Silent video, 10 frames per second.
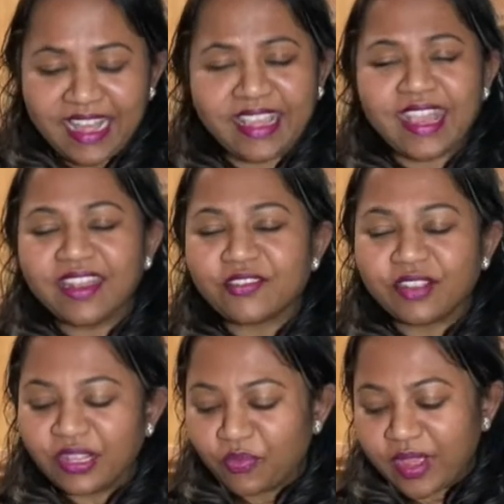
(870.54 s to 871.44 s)
I can't
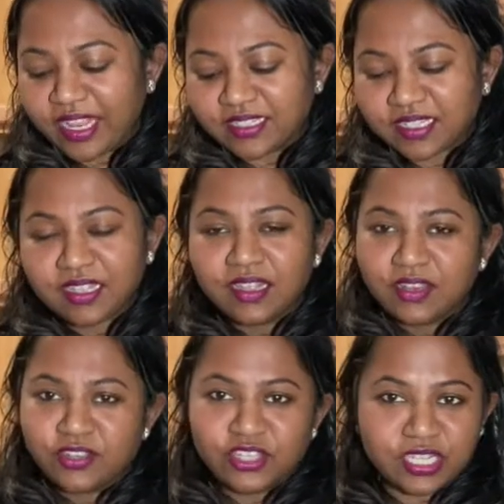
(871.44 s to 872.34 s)
really wait
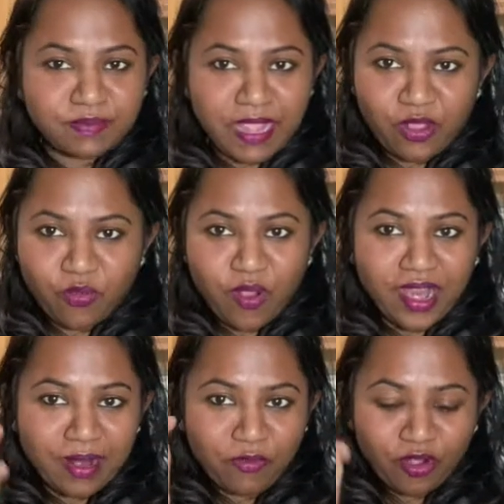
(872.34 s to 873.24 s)
to just make
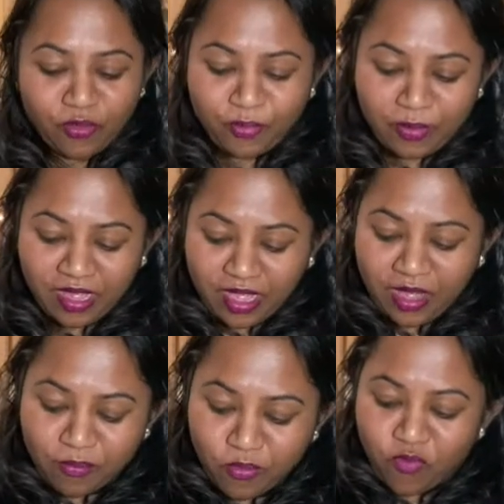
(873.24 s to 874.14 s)
one. I'm going to
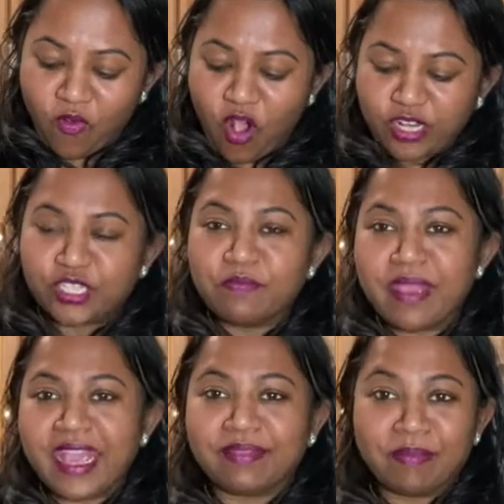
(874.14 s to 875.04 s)
move on to
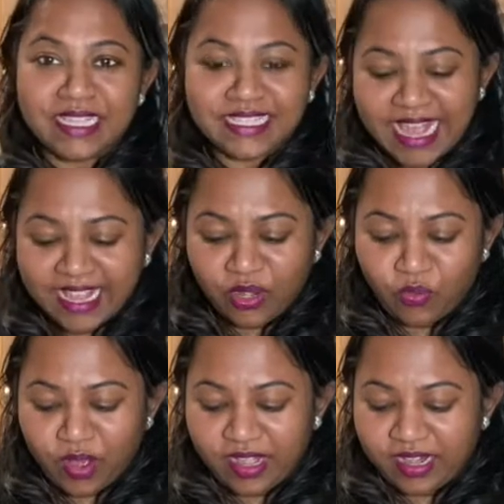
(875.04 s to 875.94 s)
make my second
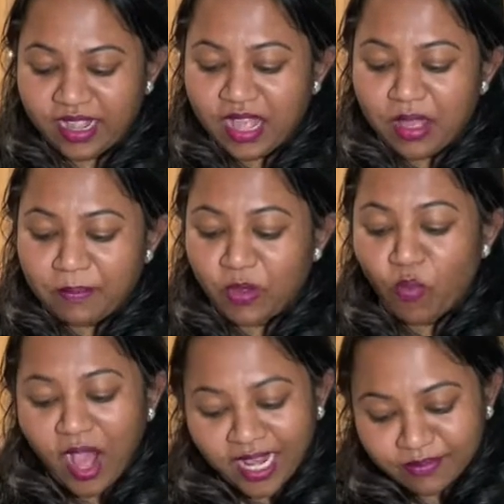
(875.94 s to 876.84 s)
one. But
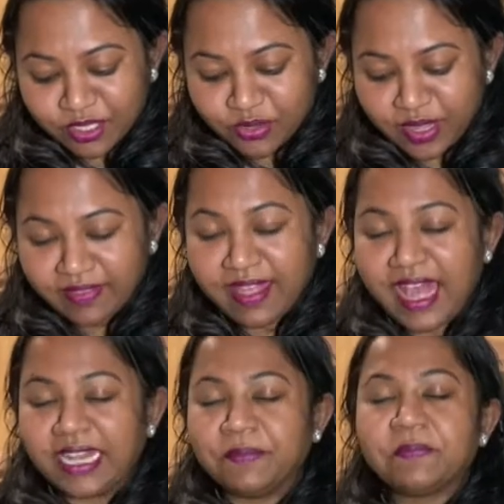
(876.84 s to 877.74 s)
while I'm doing
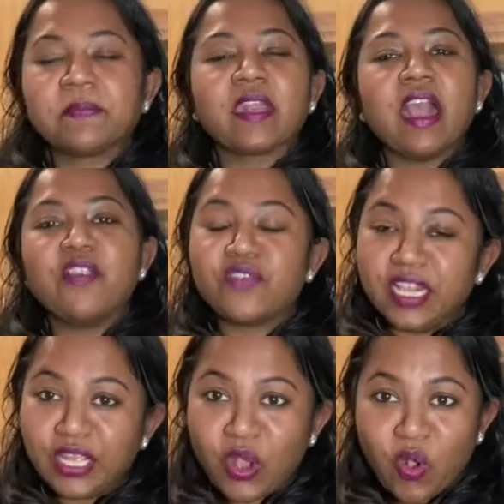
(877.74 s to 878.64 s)
that, I
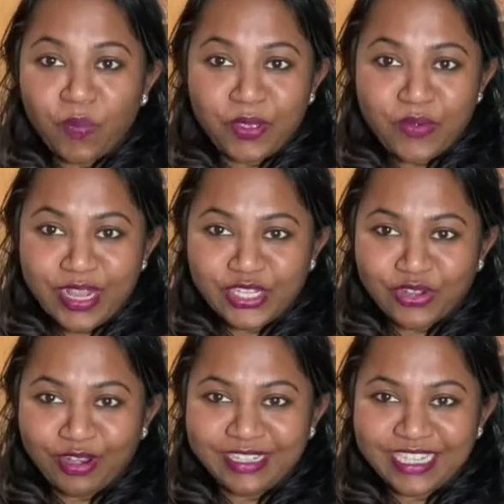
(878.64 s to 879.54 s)
really hope you
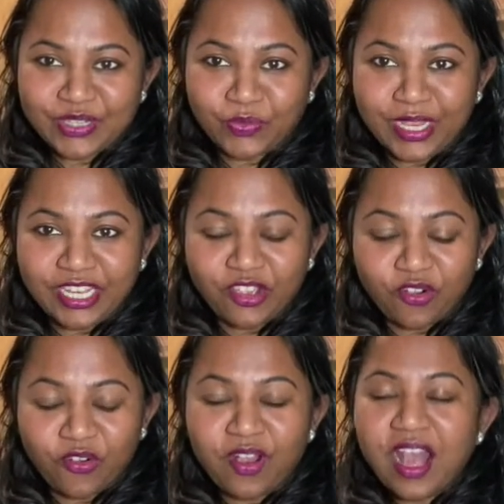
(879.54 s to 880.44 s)
enjoyed this
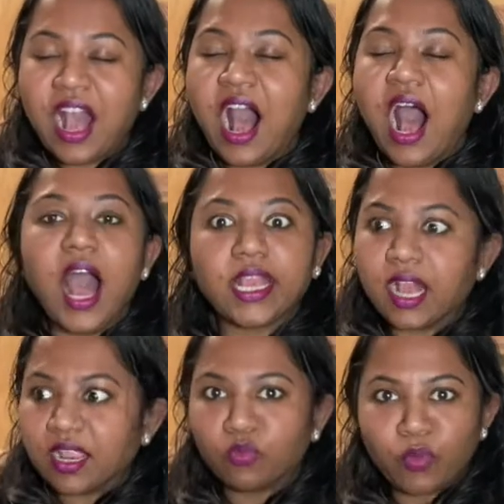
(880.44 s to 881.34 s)
video. I
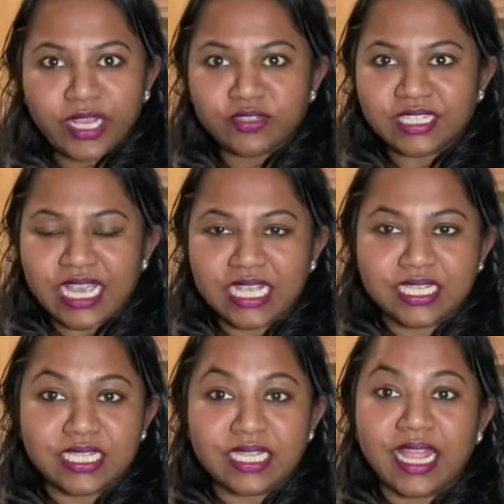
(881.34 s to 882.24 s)
can't wait to taste
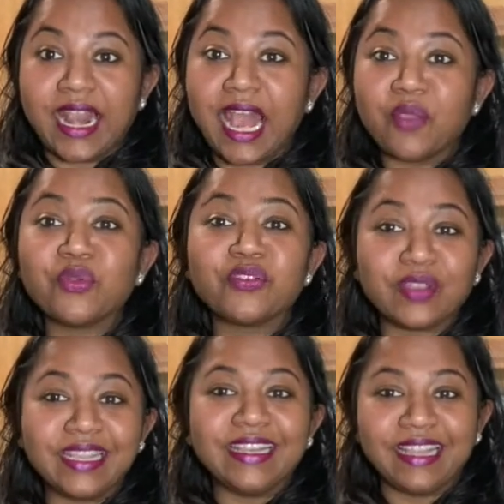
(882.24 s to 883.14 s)
it, and I would
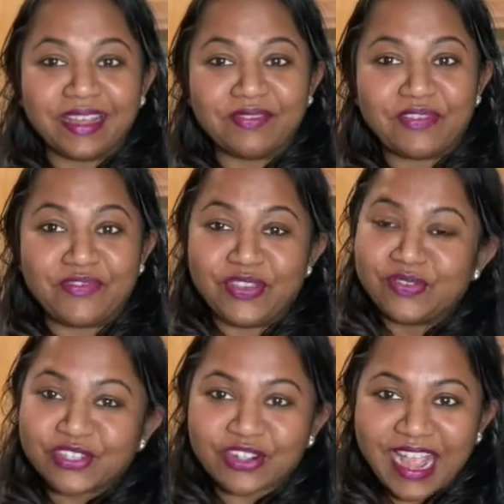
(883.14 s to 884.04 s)
really love if you
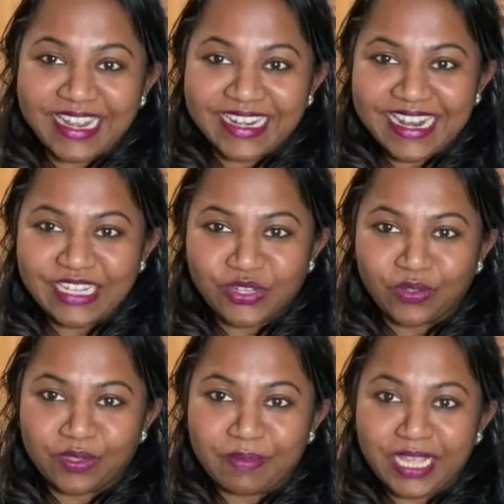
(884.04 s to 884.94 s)
tried it and
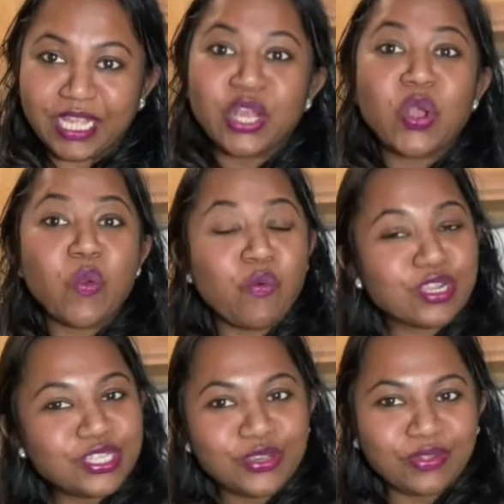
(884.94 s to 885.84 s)
told me what
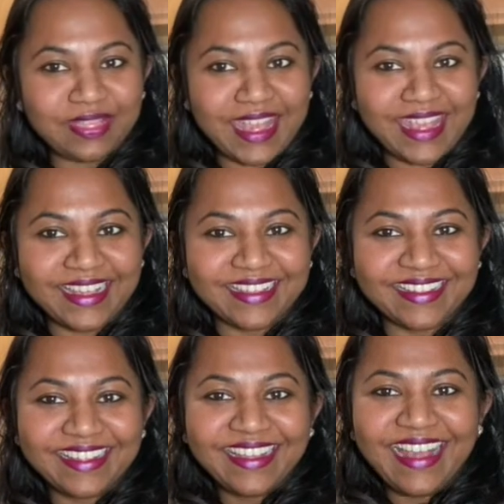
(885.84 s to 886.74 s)
you think.
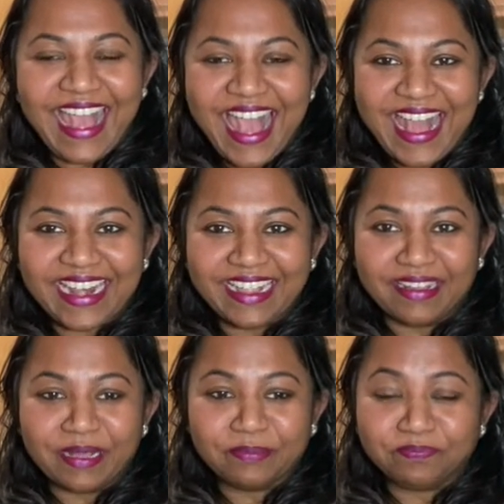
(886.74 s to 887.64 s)
And
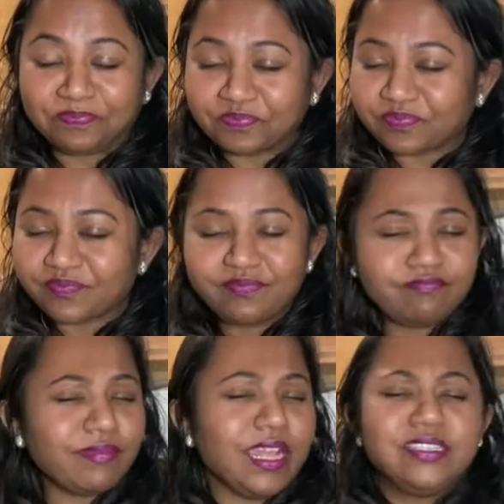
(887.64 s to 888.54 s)

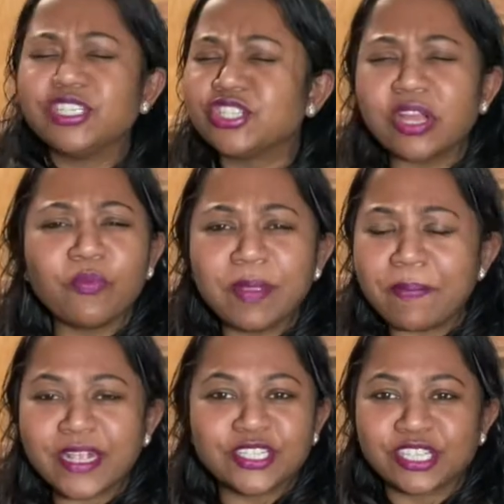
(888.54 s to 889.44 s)
just show me
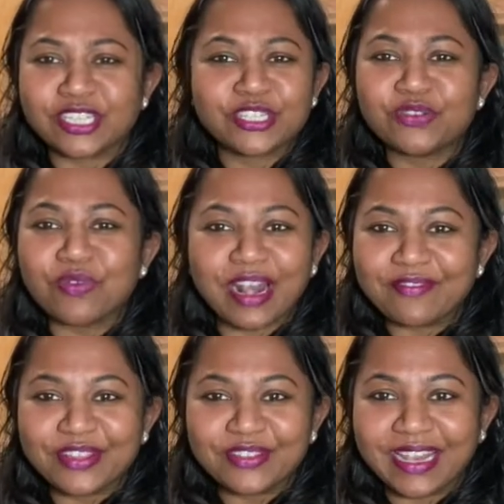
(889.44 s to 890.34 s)
pictures, do whatever
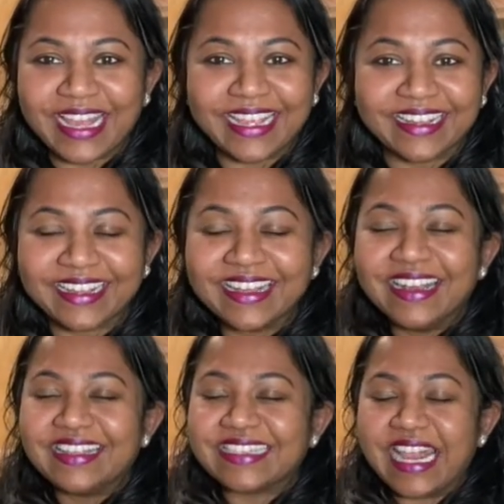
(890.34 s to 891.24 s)
you like.
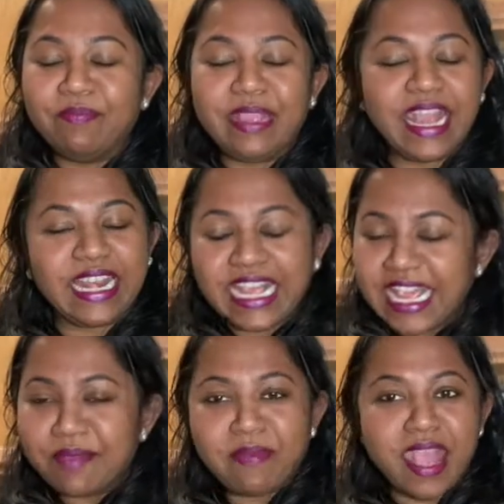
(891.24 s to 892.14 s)
Send me an
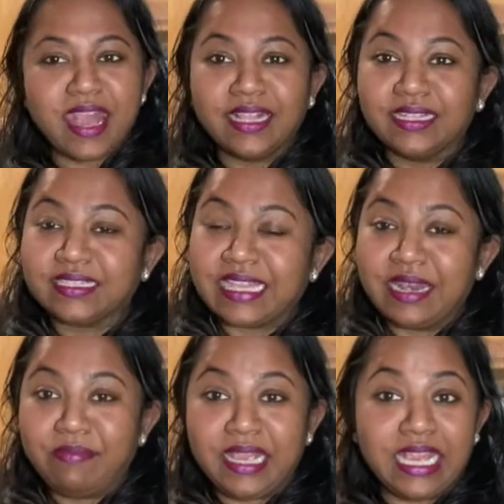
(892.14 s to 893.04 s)
email, send
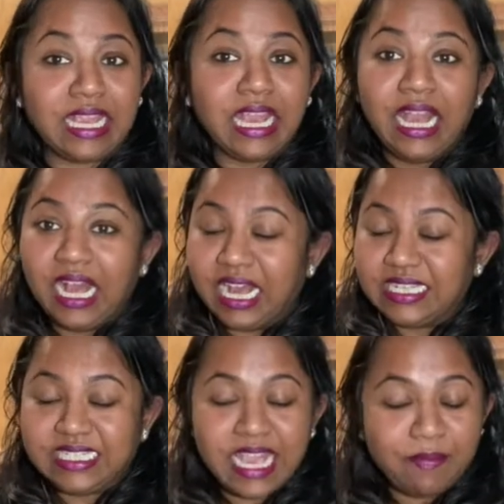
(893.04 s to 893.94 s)
me,
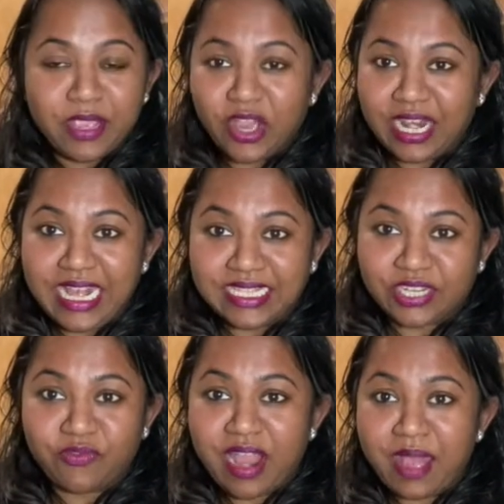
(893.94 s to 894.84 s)
DM me on
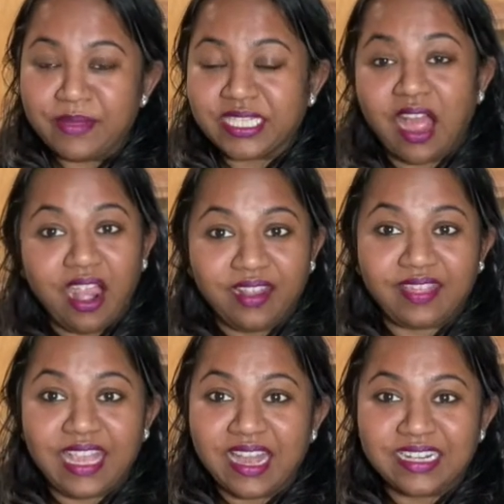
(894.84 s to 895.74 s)
Instagram. It's
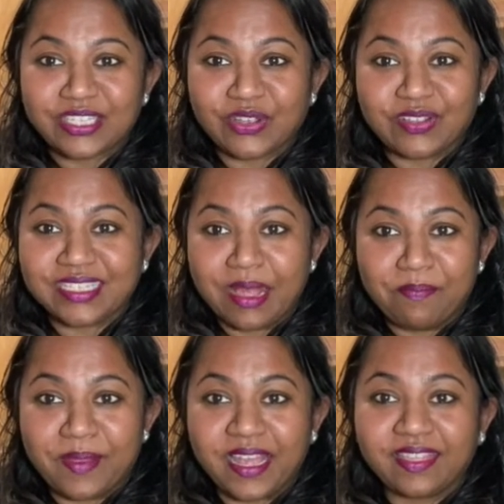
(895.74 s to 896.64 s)

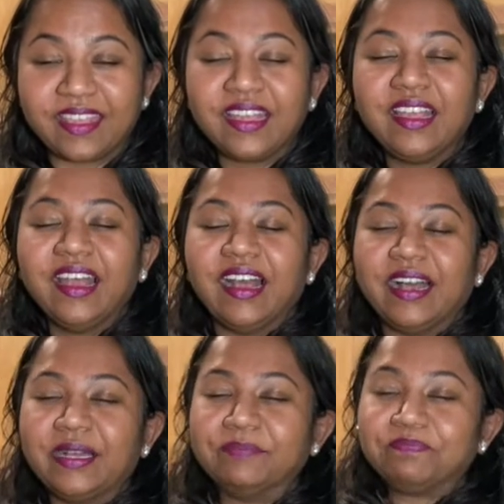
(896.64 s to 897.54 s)
Aarthi_Sampath.
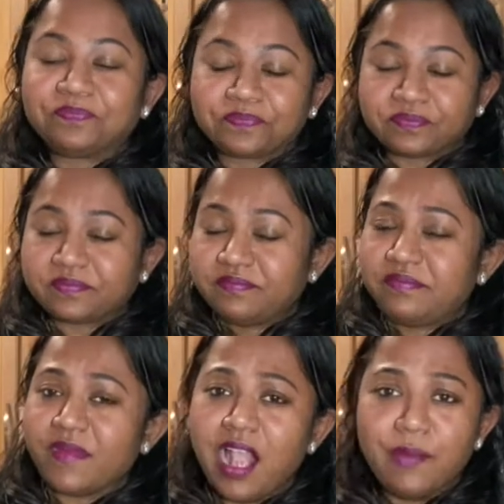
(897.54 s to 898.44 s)

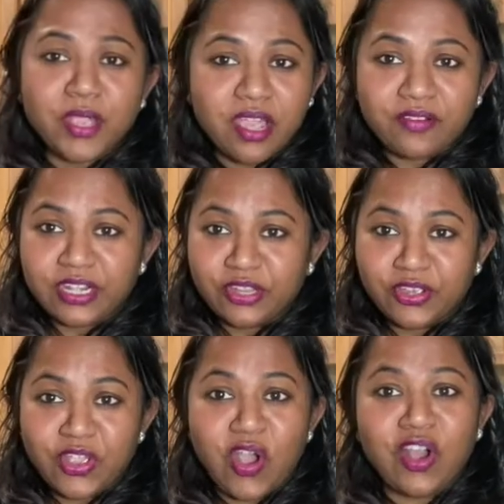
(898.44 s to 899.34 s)
I'm here in New
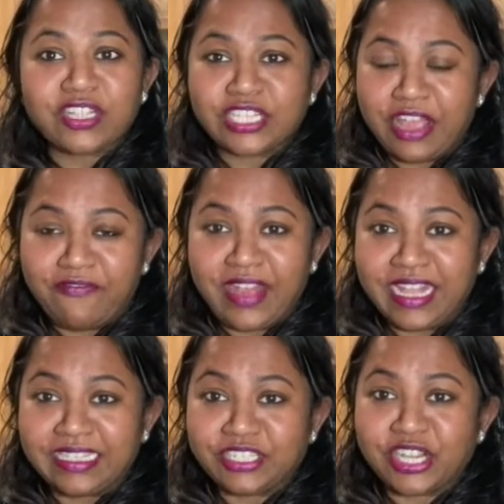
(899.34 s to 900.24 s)
York, chef
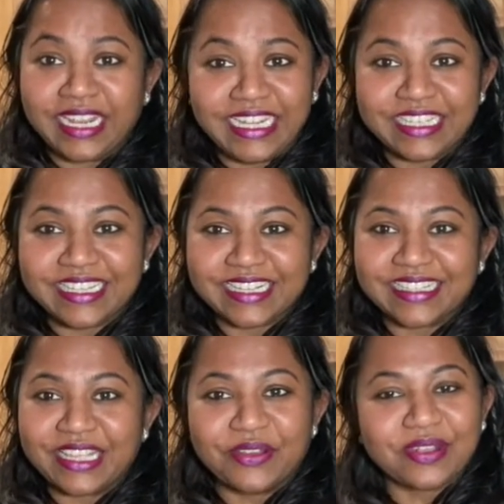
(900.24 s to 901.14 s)
at Chinese Tuxedo.